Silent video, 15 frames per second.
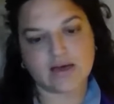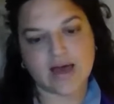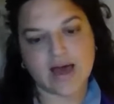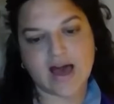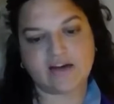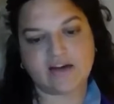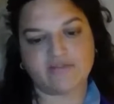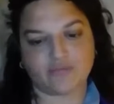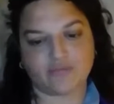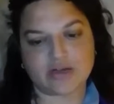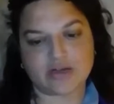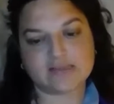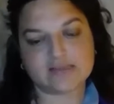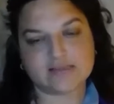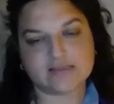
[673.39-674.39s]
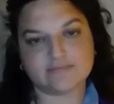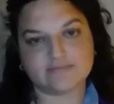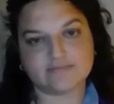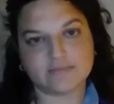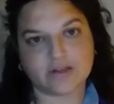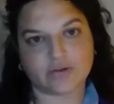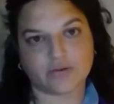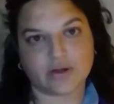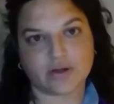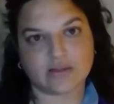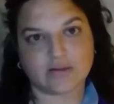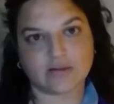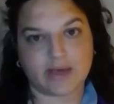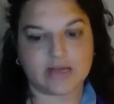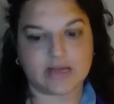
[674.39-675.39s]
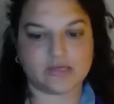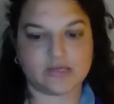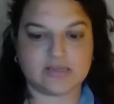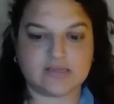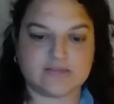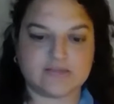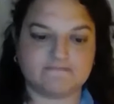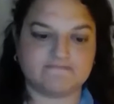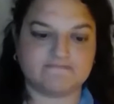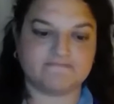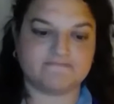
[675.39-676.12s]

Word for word: half breeds littering the pages,